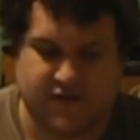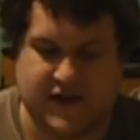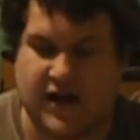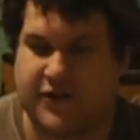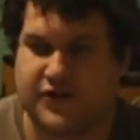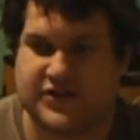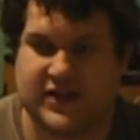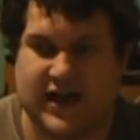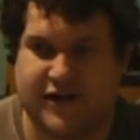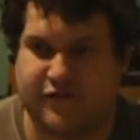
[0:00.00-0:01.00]
The Other
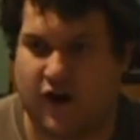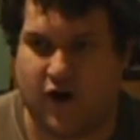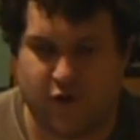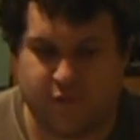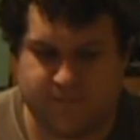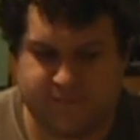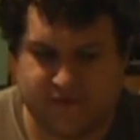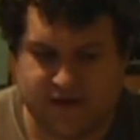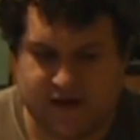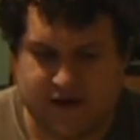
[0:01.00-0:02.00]
Side of Home.
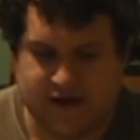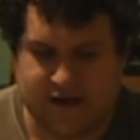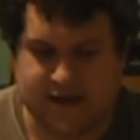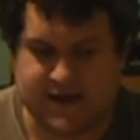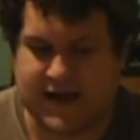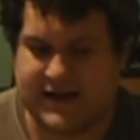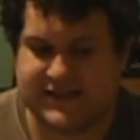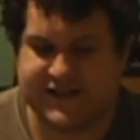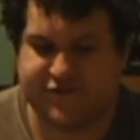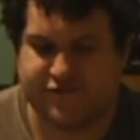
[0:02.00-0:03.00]
In
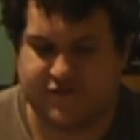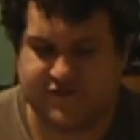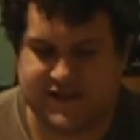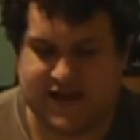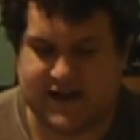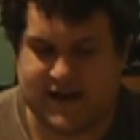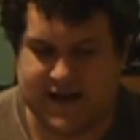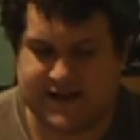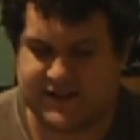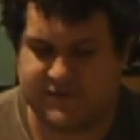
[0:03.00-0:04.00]
1915,
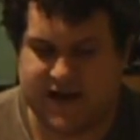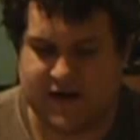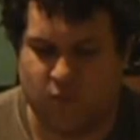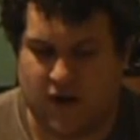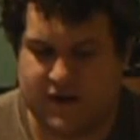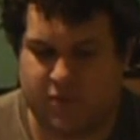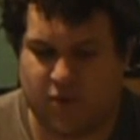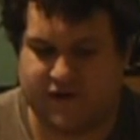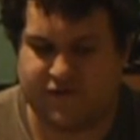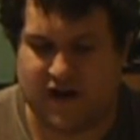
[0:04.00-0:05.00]
an estimated
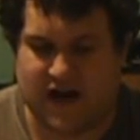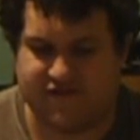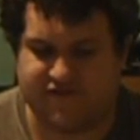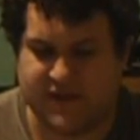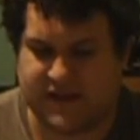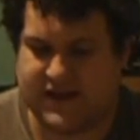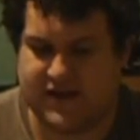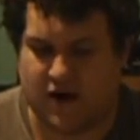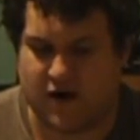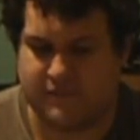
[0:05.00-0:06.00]
1.5
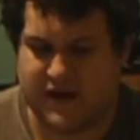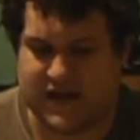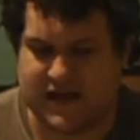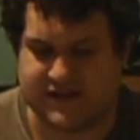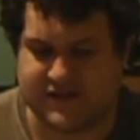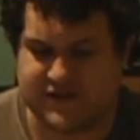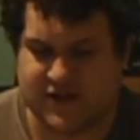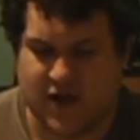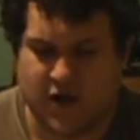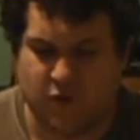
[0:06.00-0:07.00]
million Armenians
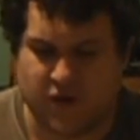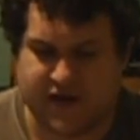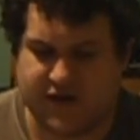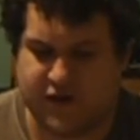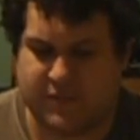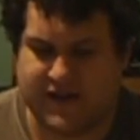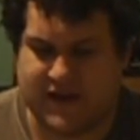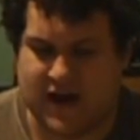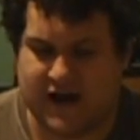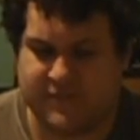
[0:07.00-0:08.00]
were killed by
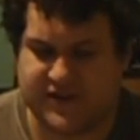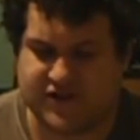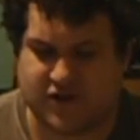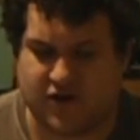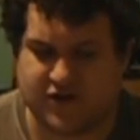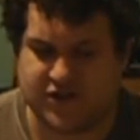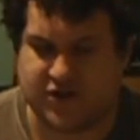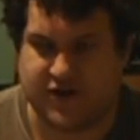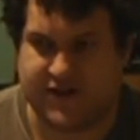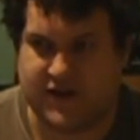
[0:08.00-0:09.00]
the Ottoman Turks
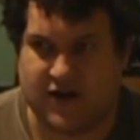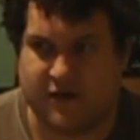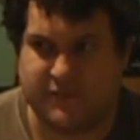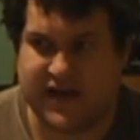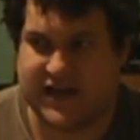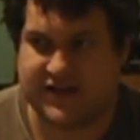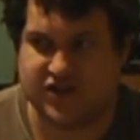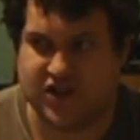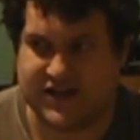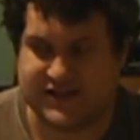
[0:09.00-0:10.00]
during the
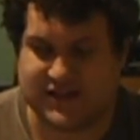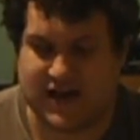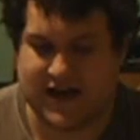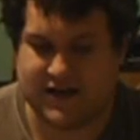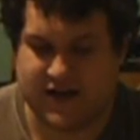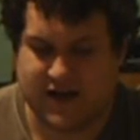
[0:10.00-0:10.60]
Armenian Genocide.